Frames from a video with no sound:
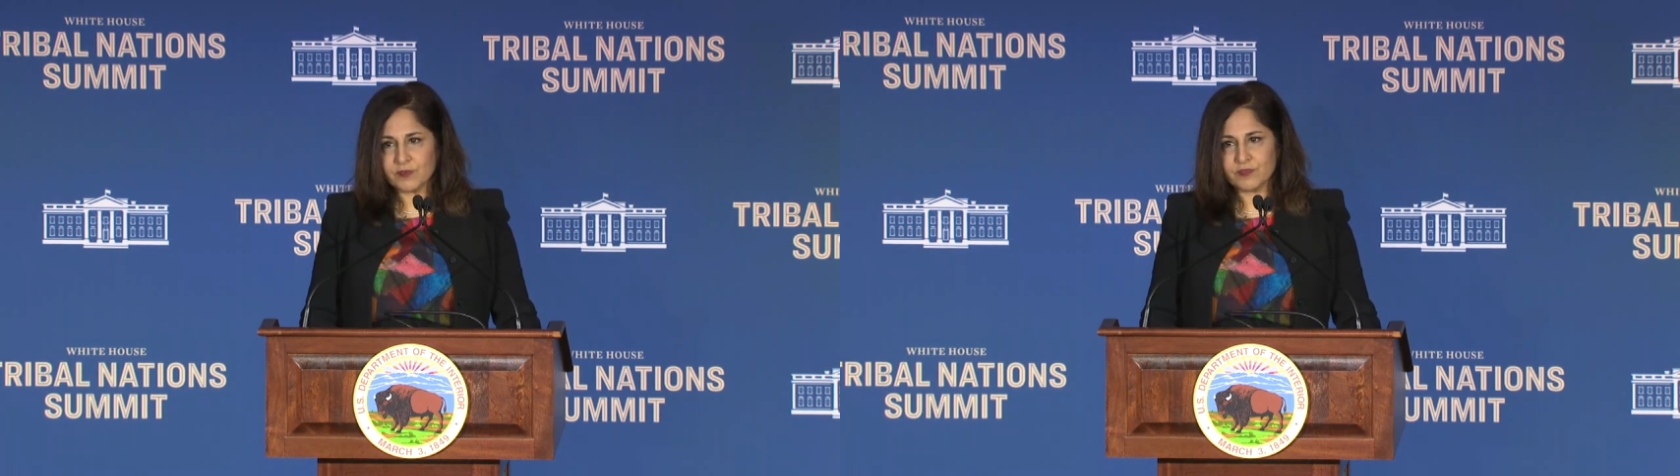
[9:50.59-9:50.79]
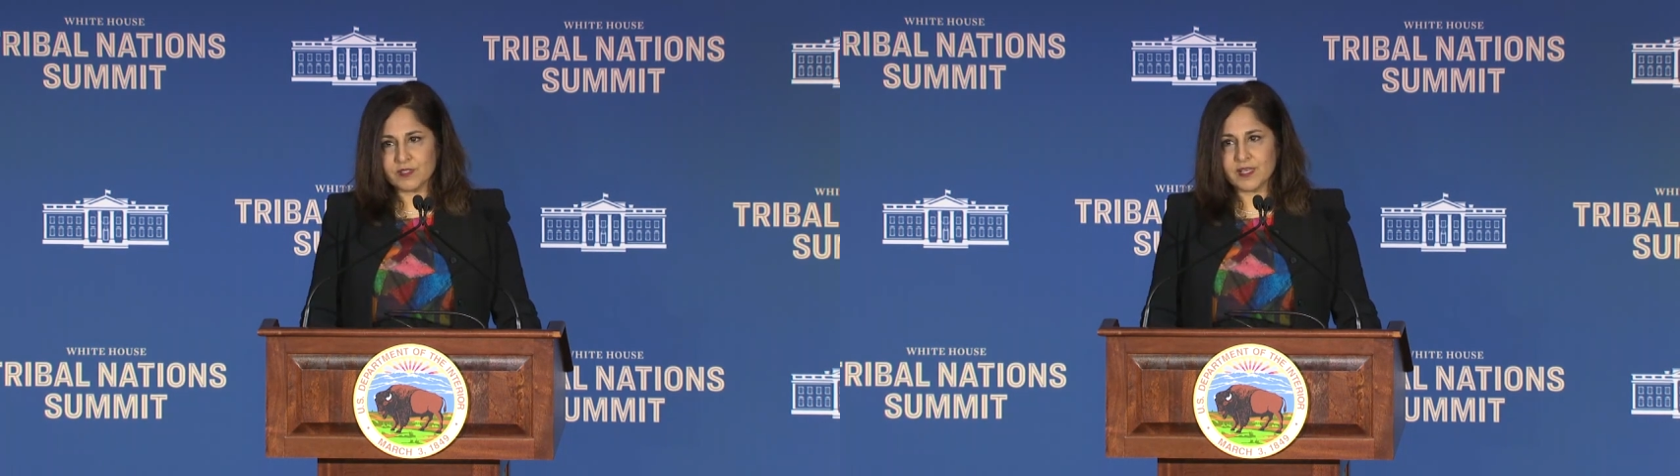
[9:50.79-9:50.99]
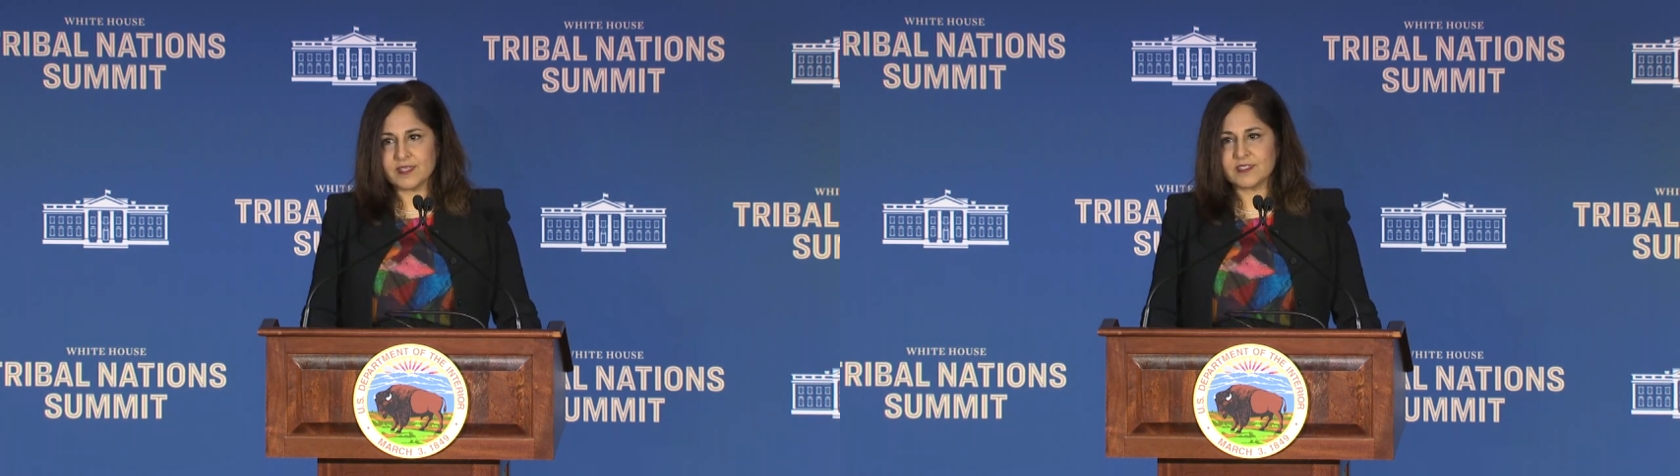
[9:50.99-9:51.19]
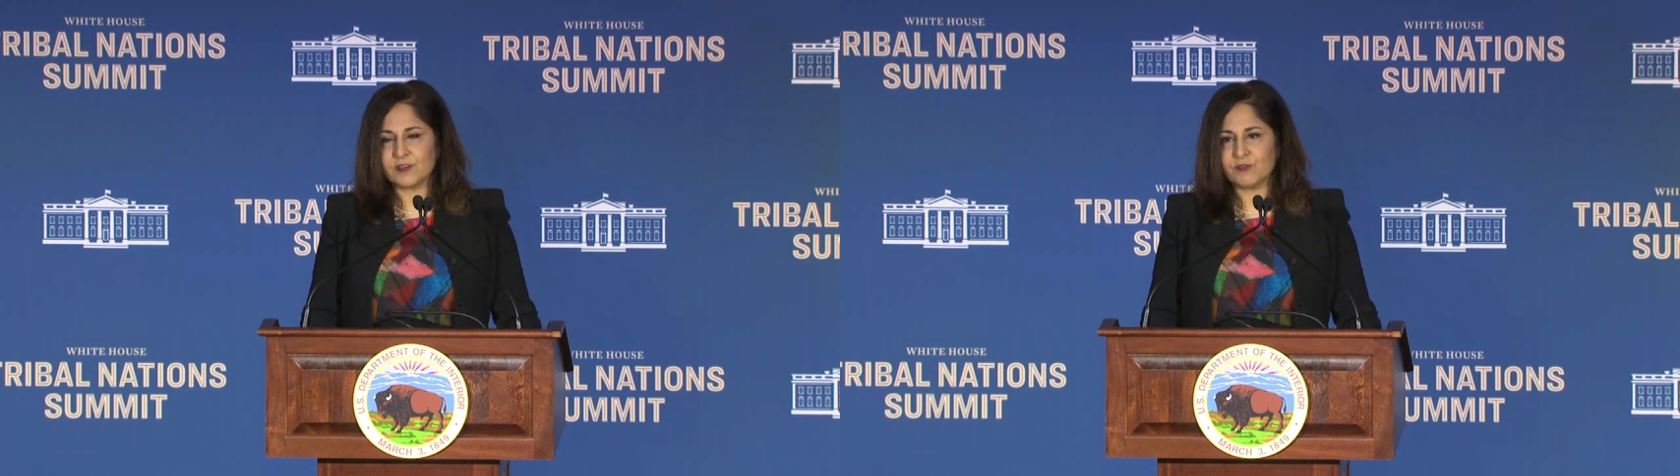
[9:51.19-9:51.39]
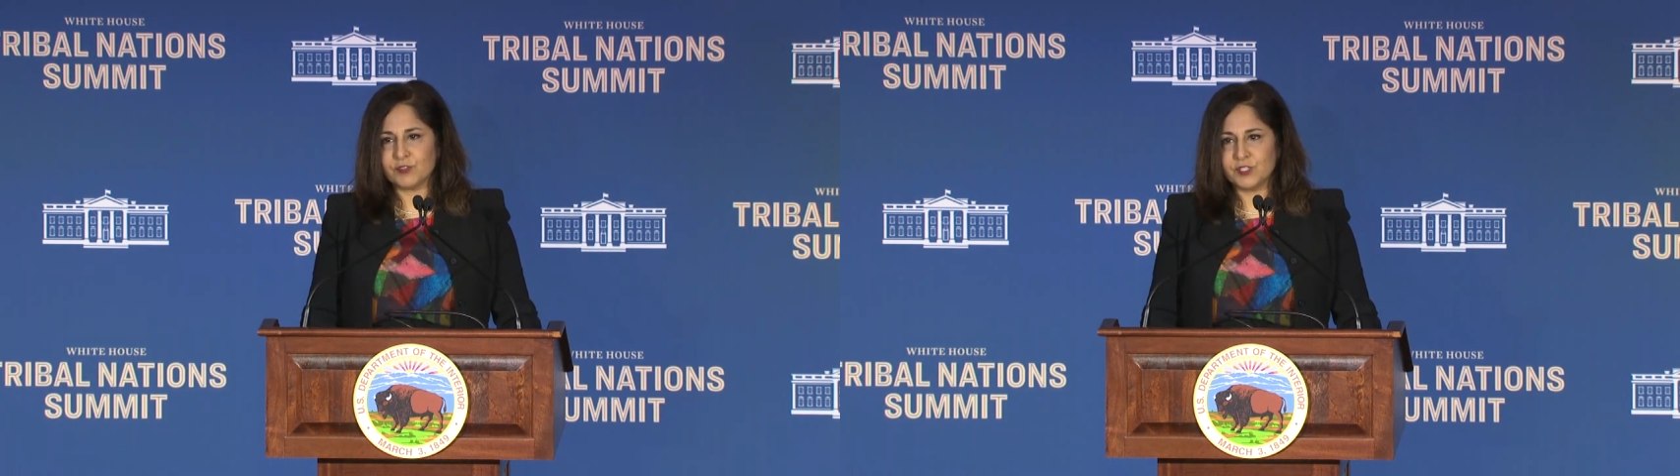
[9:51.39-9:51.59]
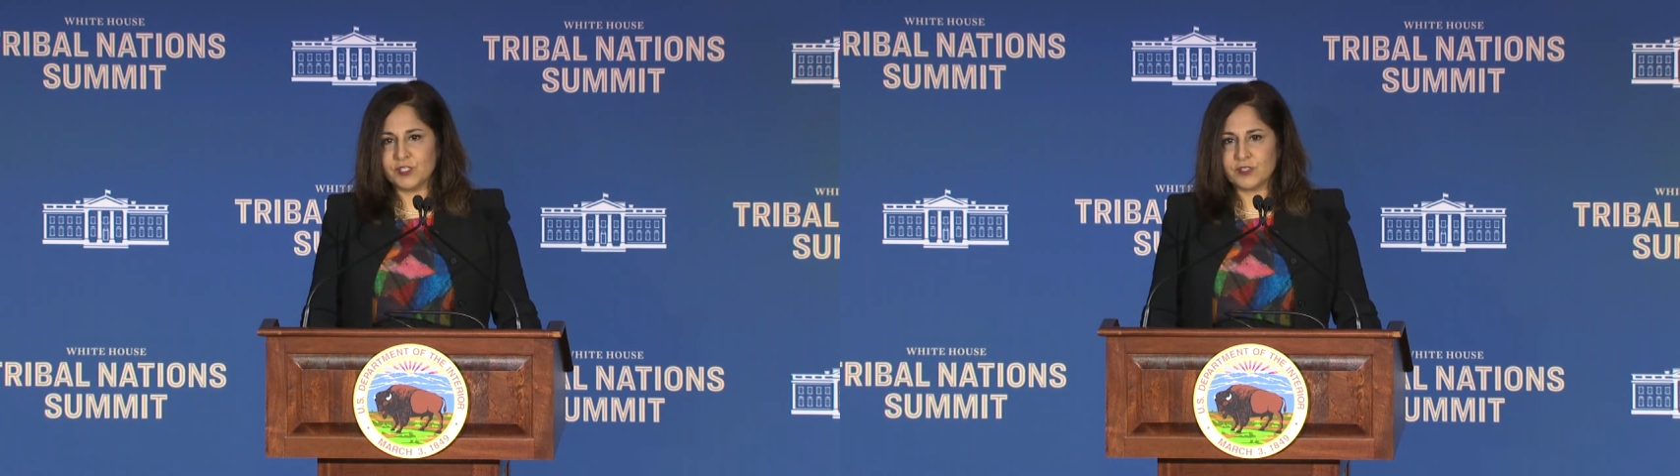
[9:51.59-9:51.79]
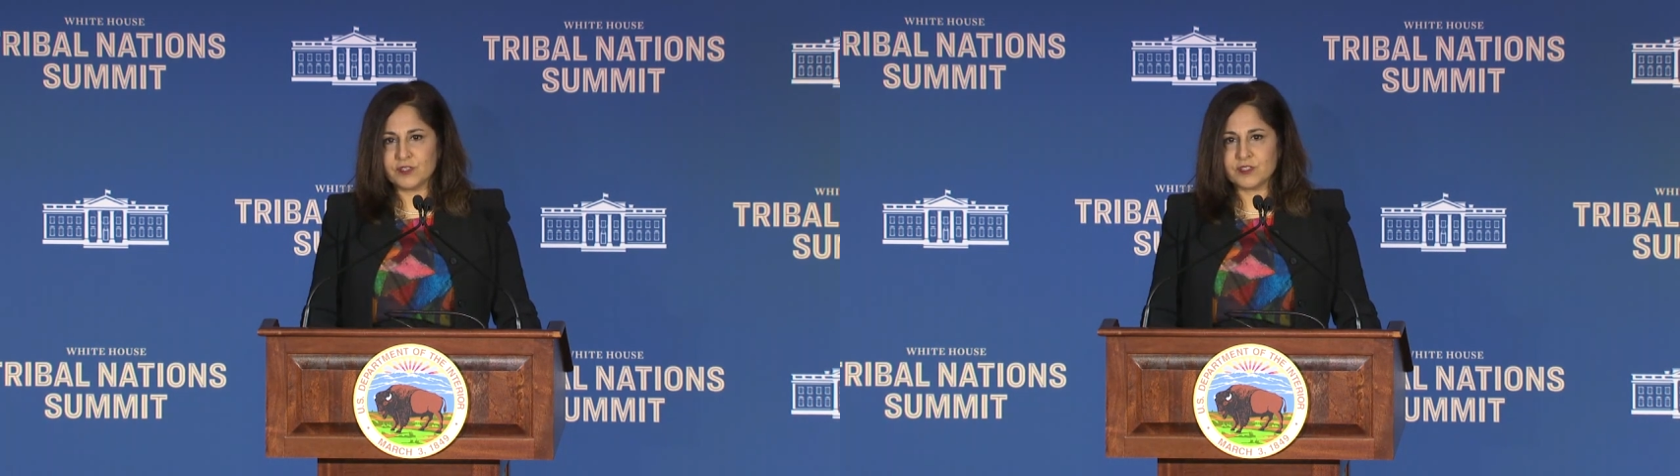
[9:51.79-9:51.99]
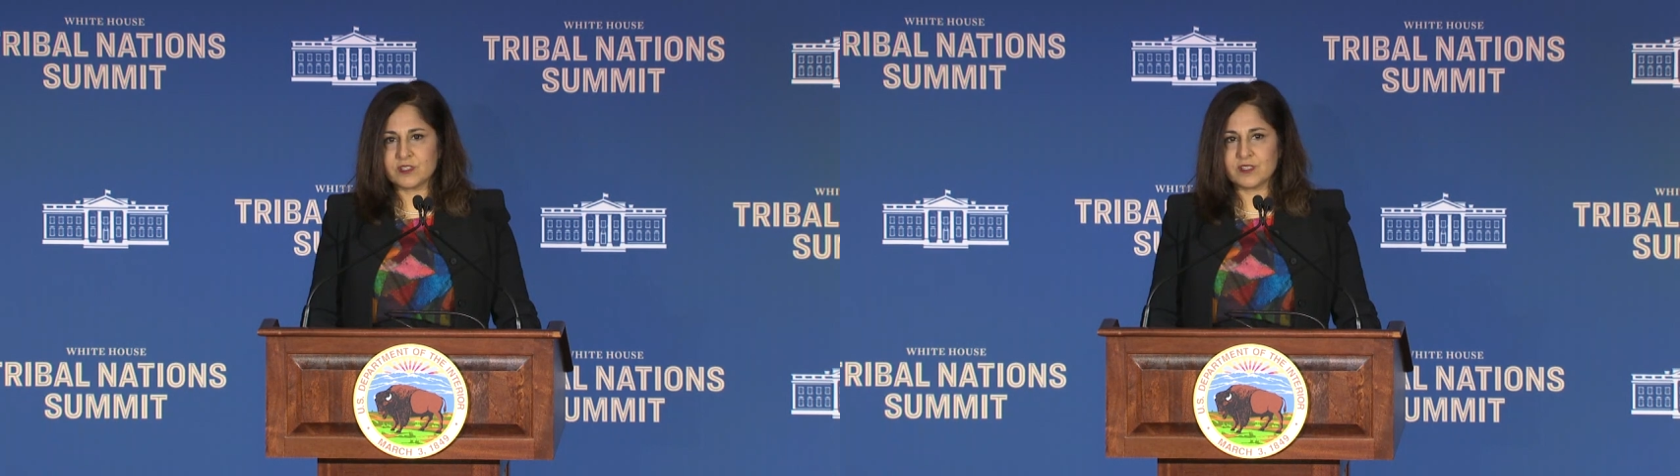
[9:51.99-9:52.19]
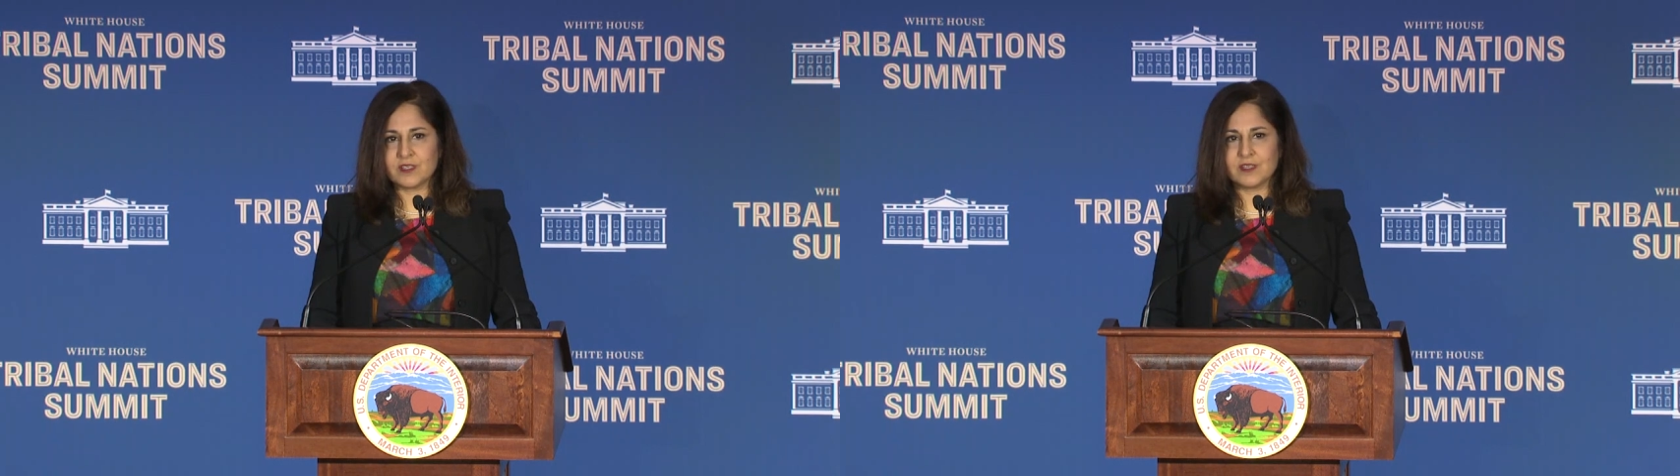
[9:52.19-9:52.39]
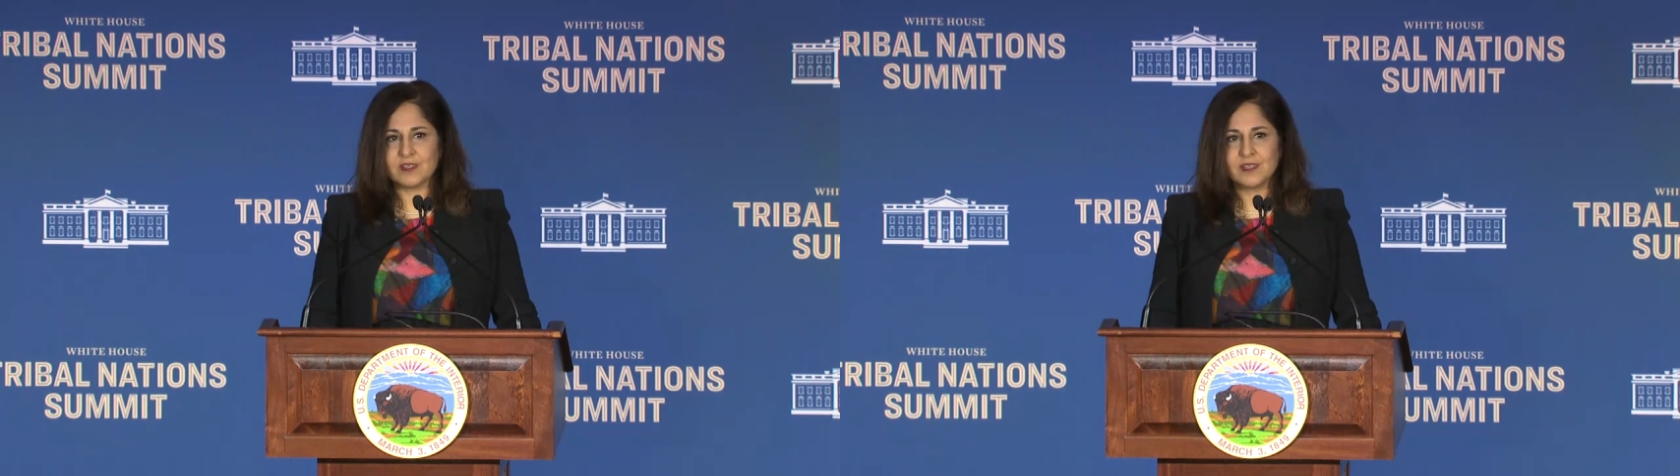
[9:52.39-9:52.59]
over the last several years
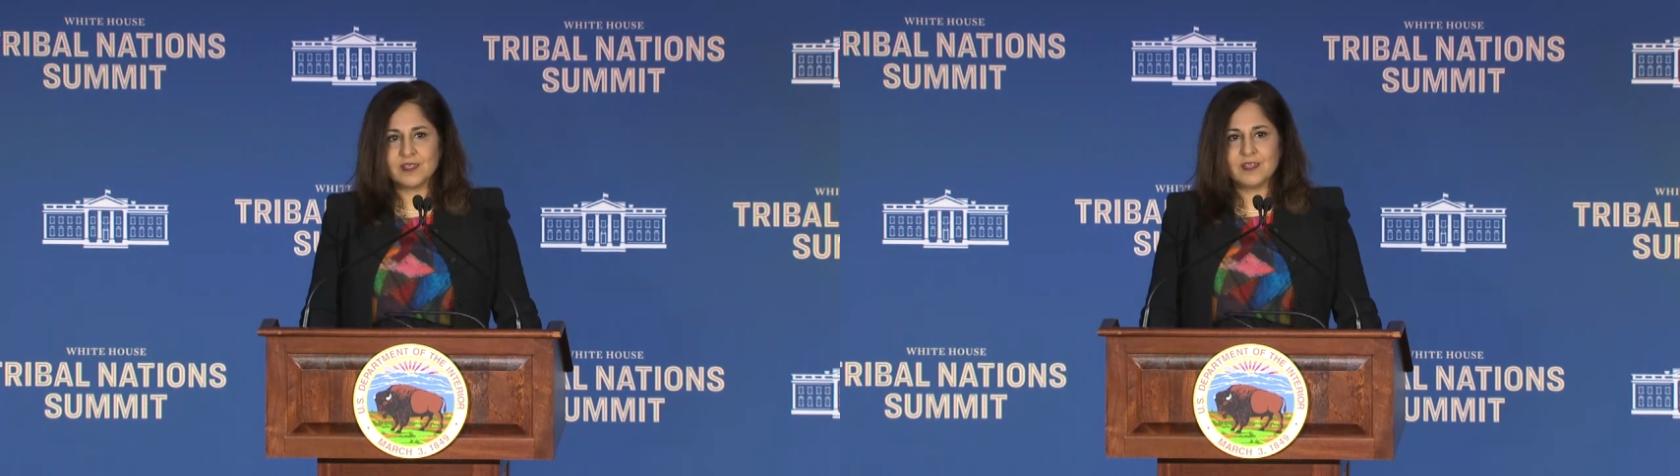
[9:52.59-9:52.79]
to